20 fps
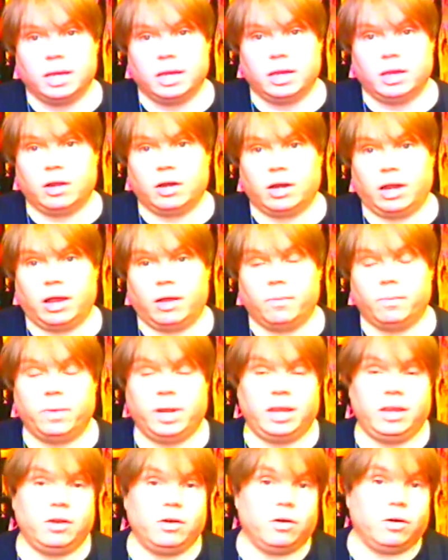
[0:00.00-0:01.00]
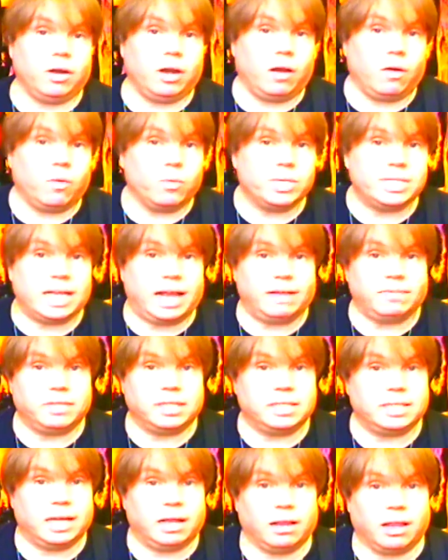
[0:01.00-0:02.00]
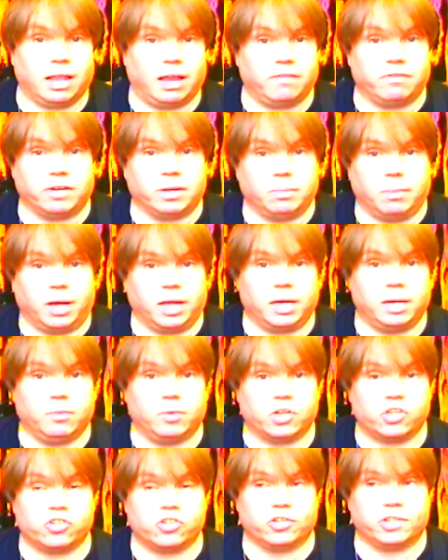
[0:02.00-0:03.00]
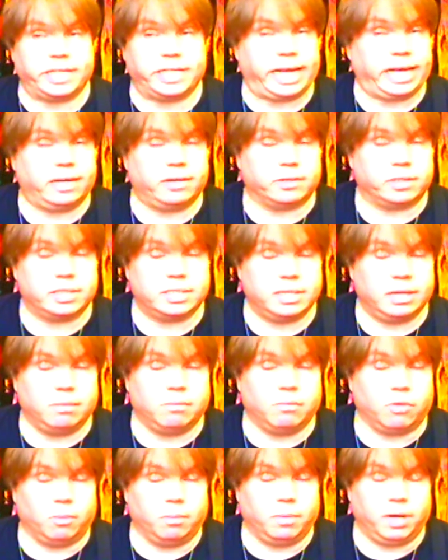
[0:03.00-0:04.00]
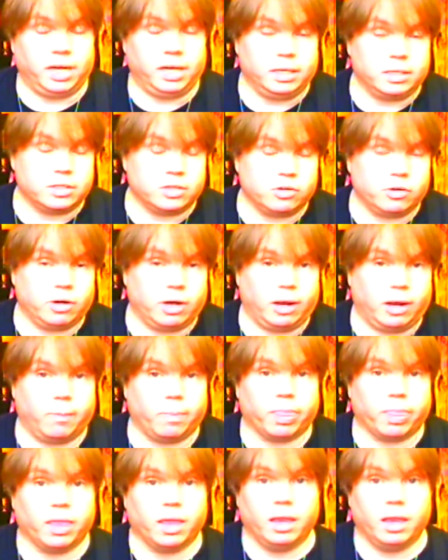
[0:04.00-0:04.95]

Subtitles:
You know, now you don't always have to tell everybody what your sacred symbol means, you know.